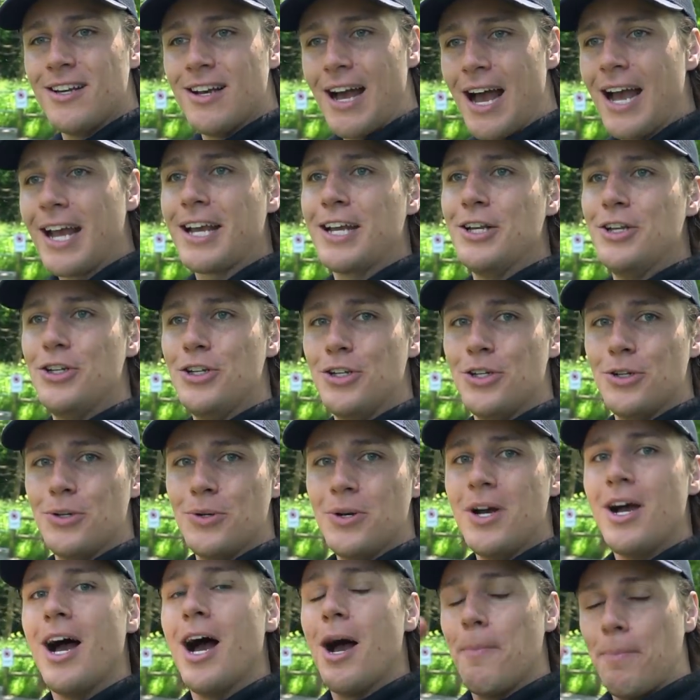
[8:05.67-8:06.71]
I can do
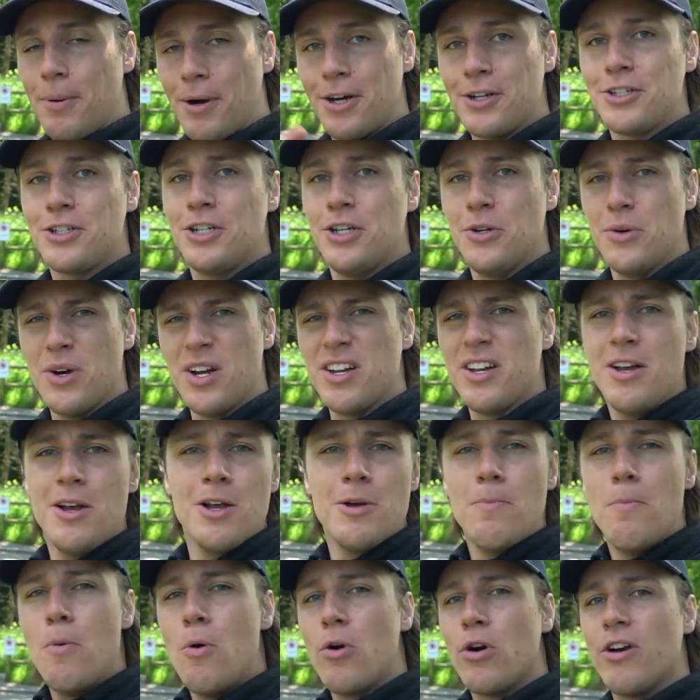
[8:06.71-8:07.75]
a part two on
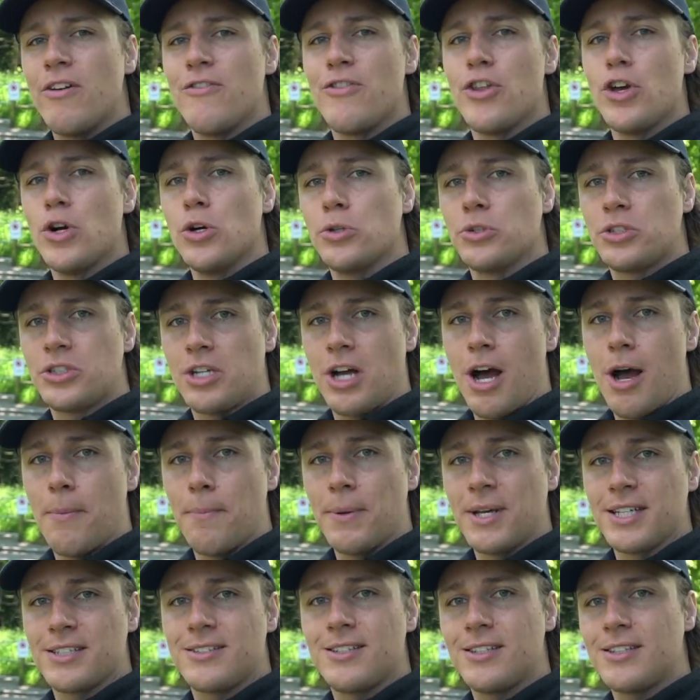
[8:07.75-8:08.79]
more of those topics.